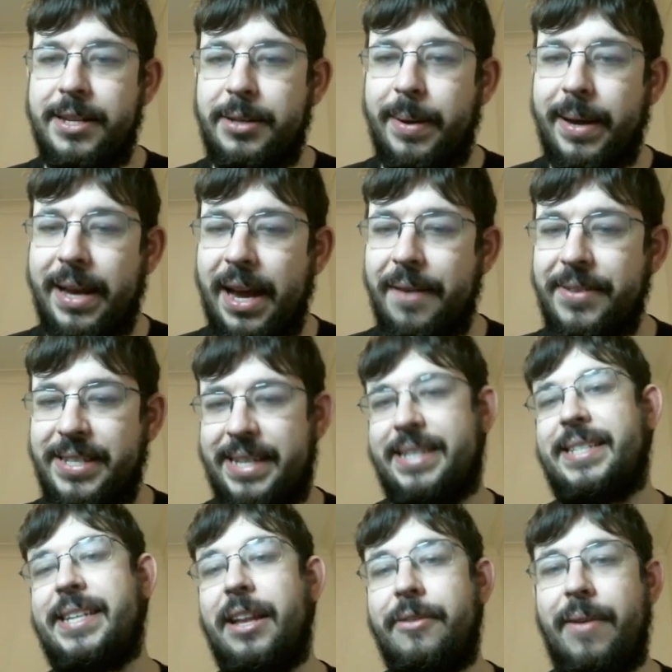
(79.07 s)
So we're kind of just
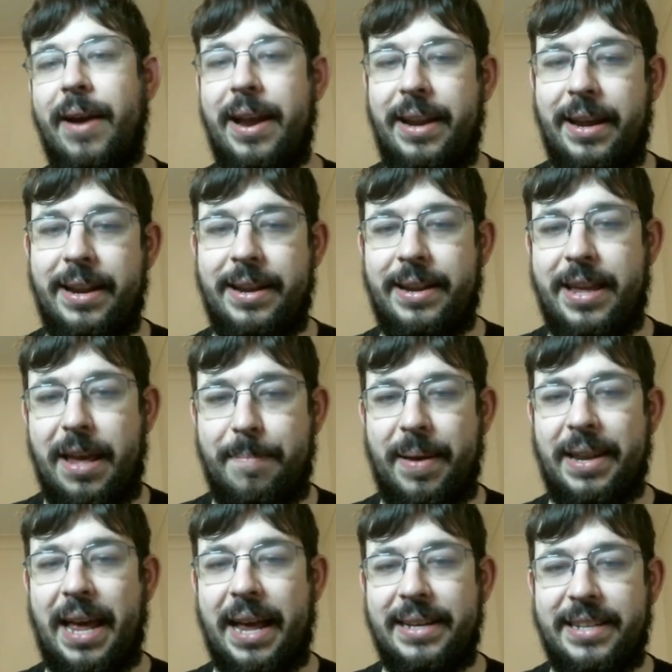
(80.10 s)
accelerating it and
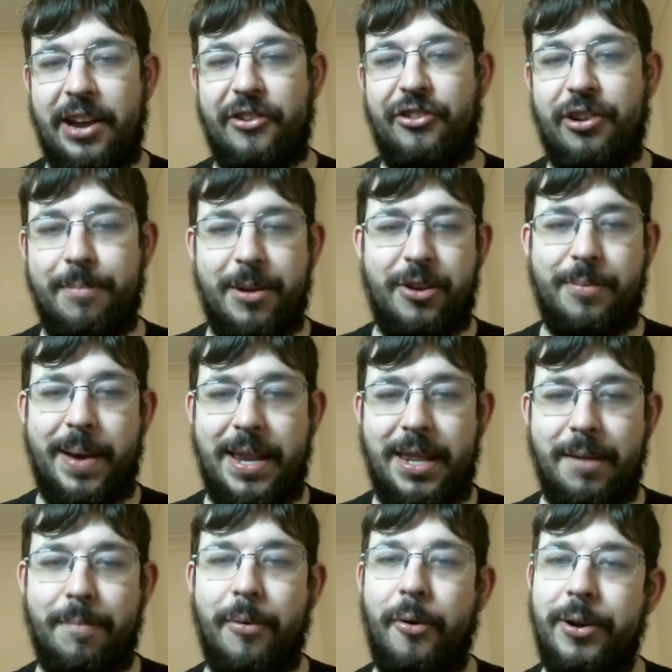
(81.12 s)
keeping that tension
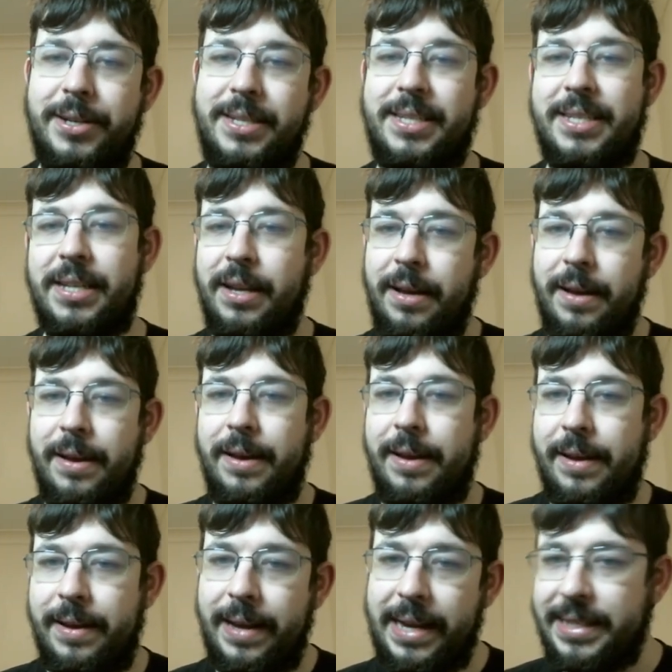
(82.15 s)
between the pawns.
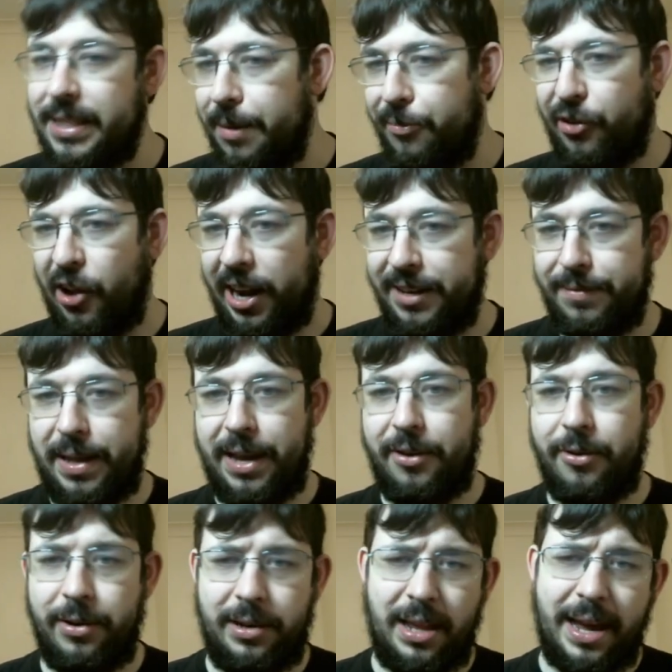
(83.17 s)
Is it objectively
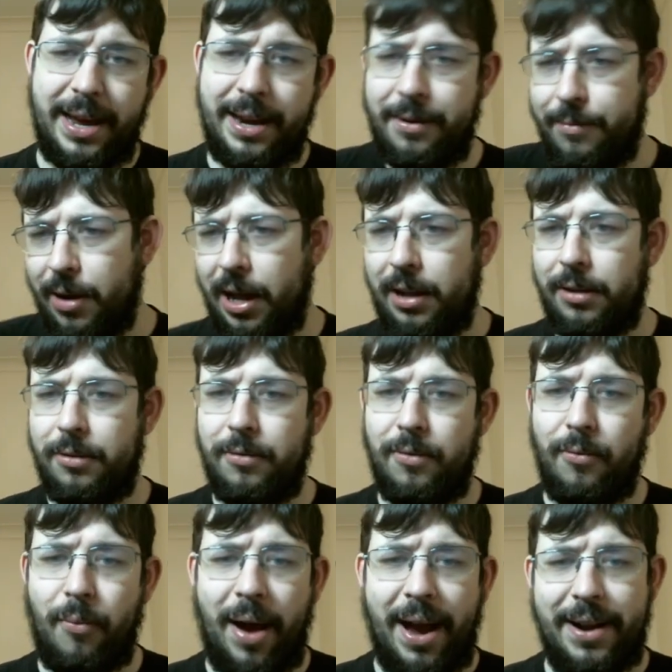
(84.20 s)
a good line? Well,
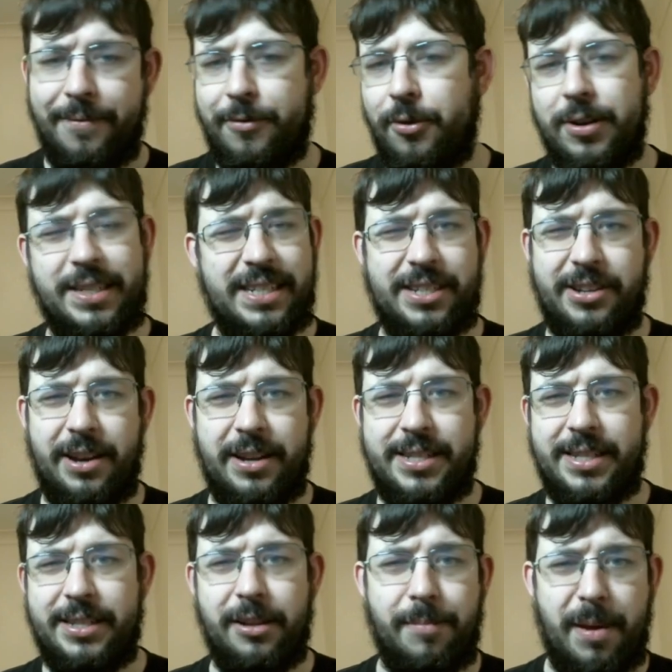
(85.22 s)
white, of course, is going
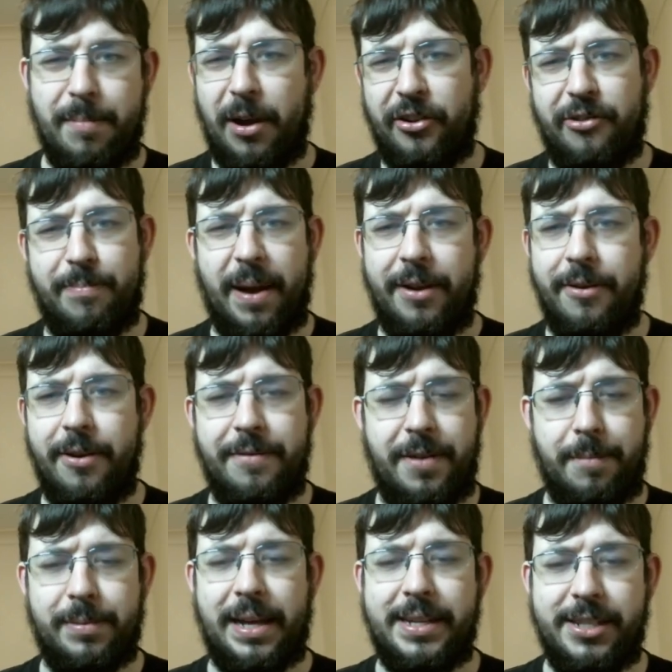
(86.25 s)
to still be much better if
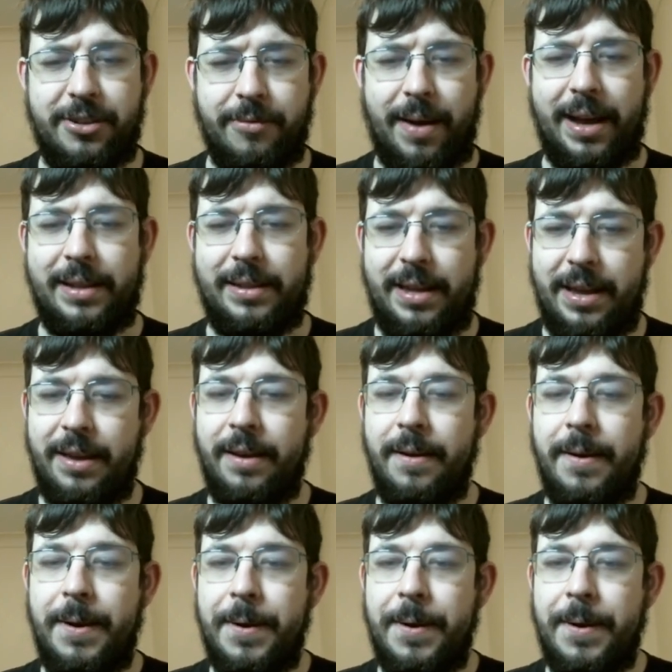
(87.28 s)
he plays correctly.